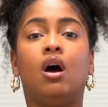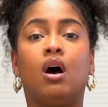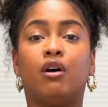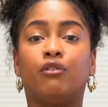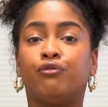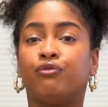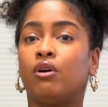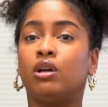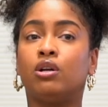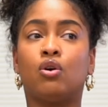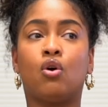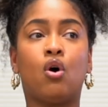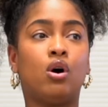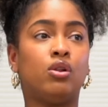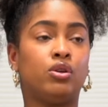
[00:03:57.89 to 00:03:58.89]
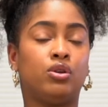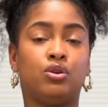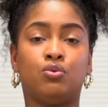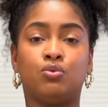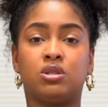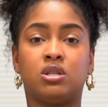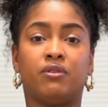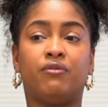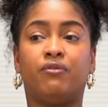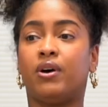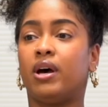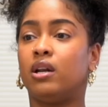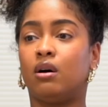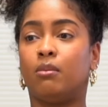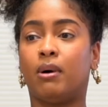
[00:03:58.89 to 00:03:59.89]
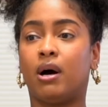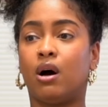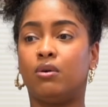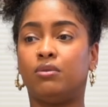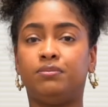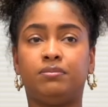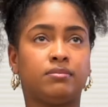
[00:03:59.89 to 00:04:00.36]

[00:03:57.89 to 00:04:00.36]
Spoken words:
a friend calling you to vent about